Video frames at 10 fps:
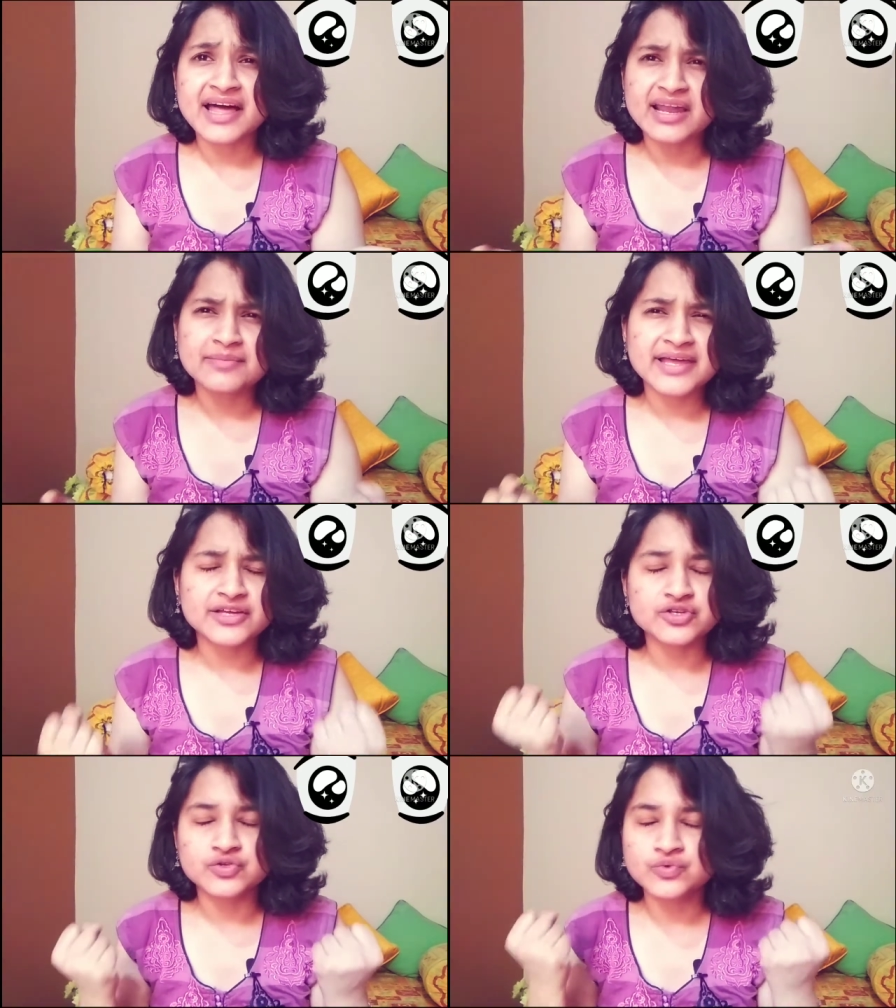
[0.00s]
And I'm
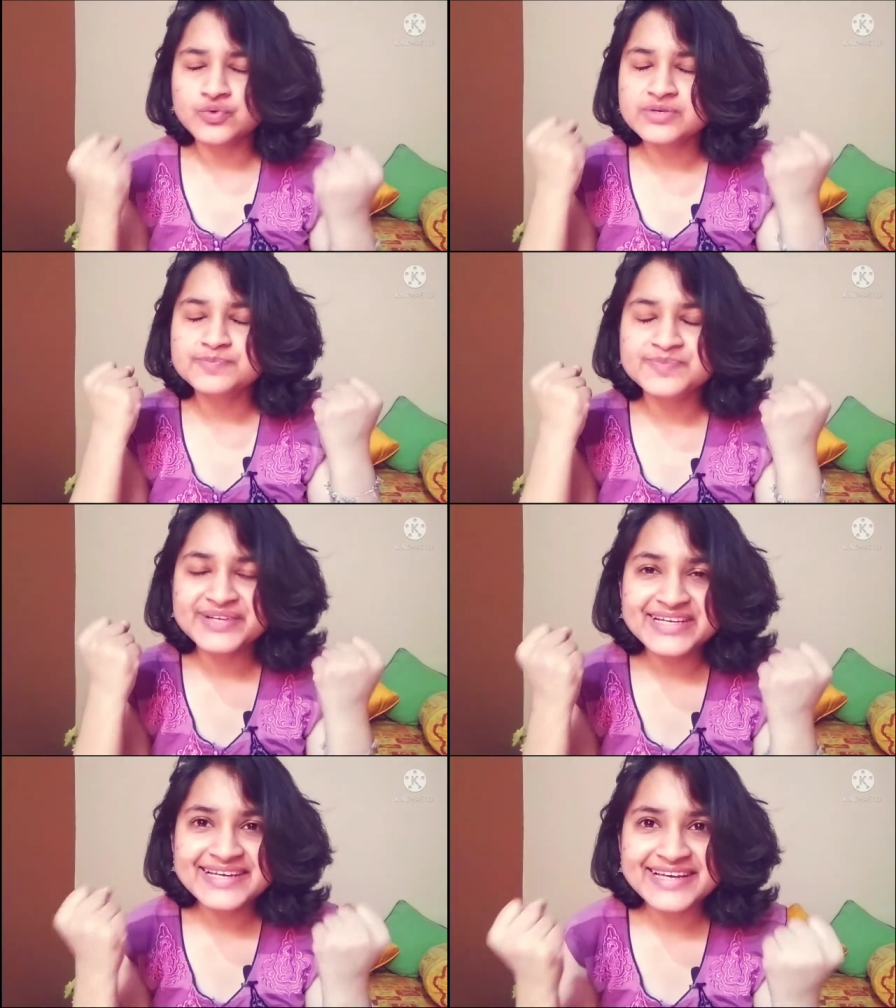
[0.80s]
like, dude,
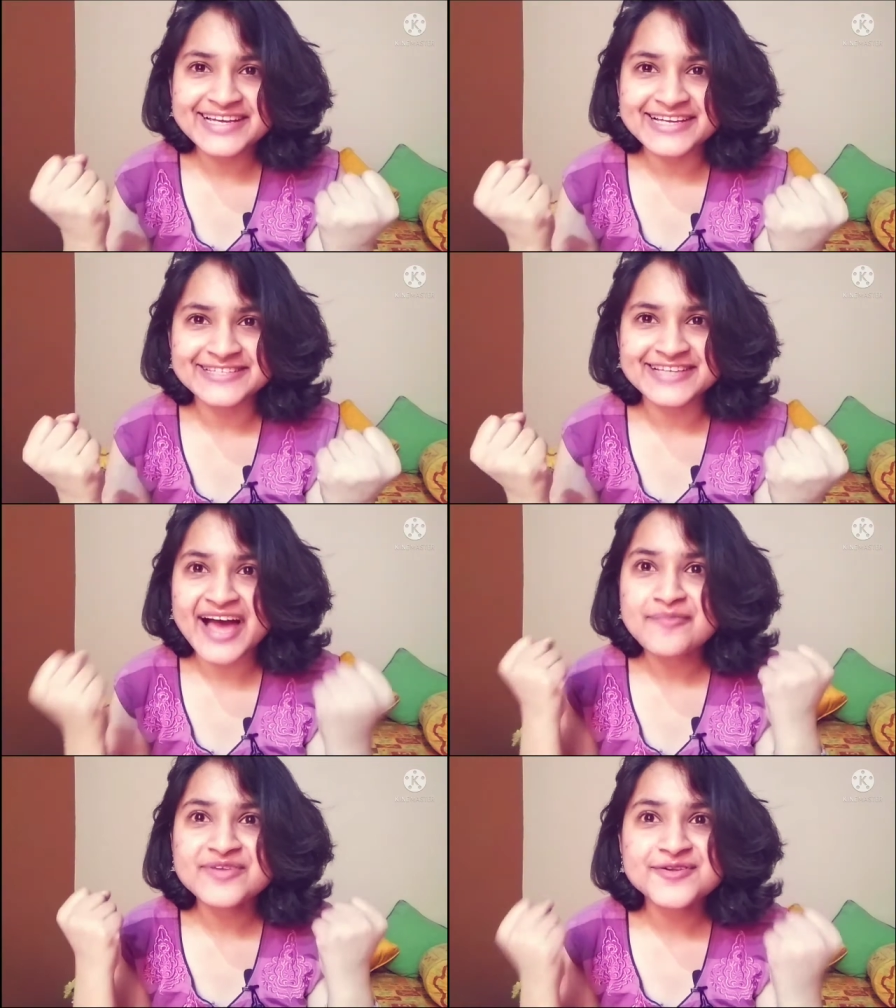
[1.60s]
please,
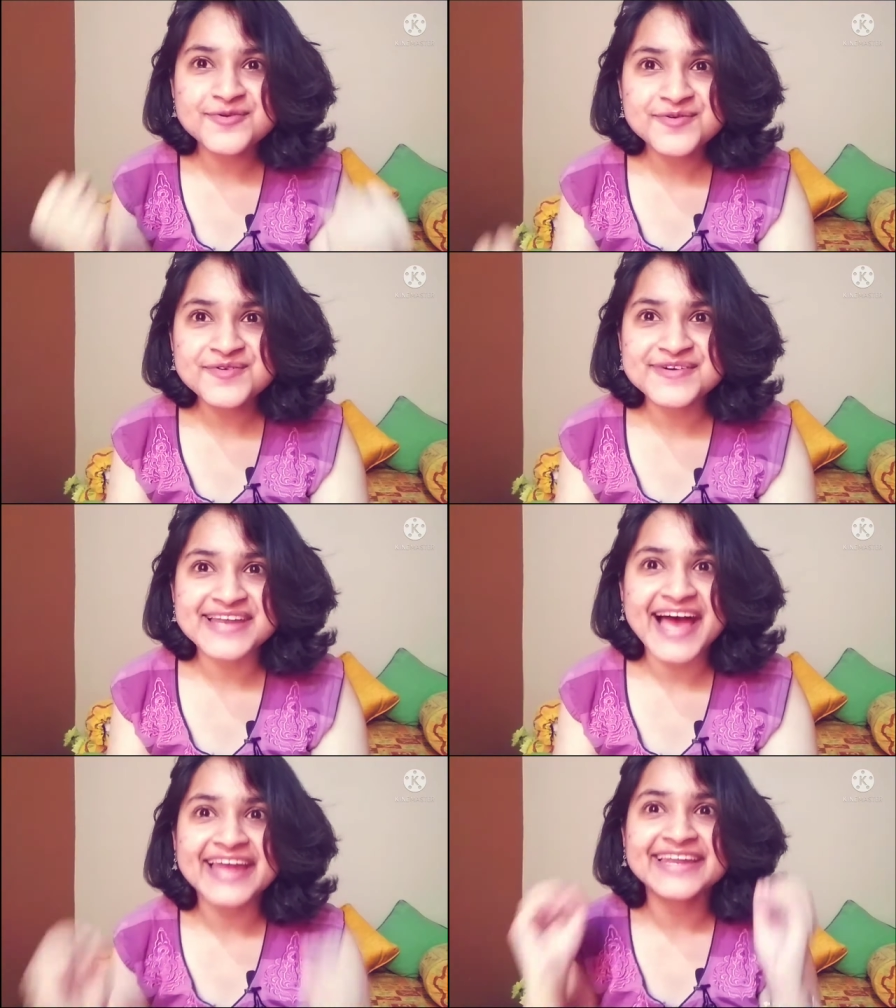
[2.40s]
I'm
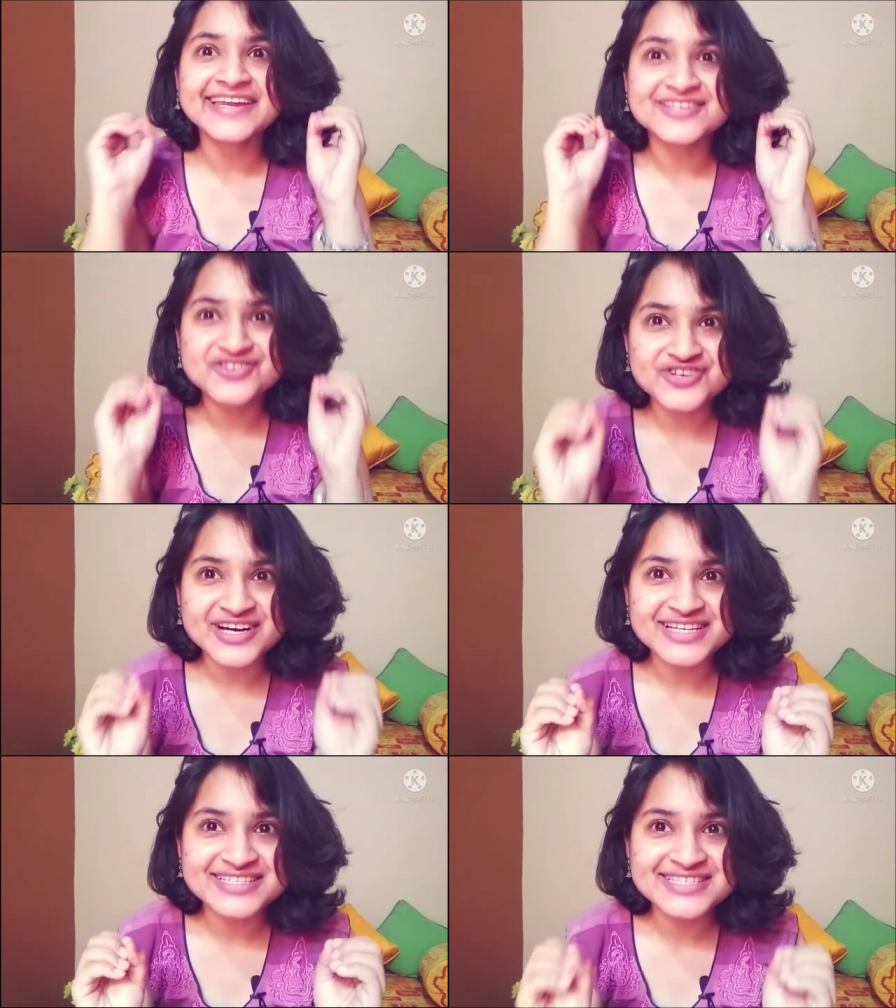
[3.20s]
alone. I need
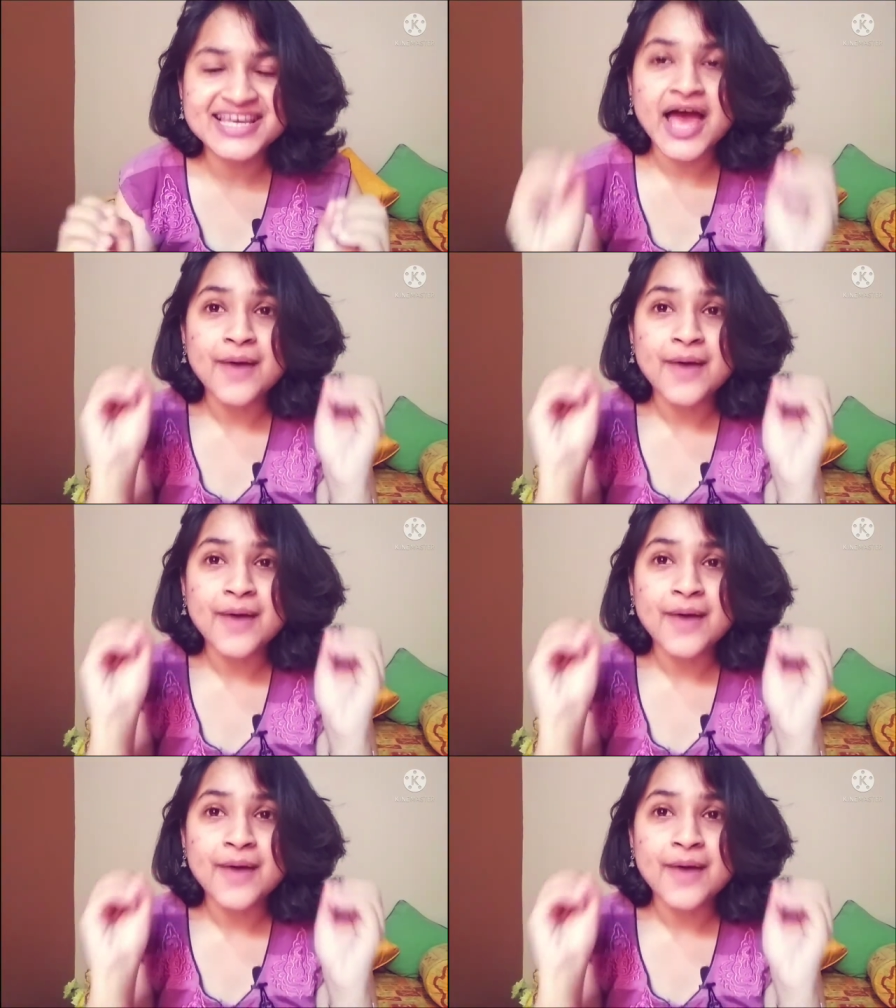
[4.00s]
just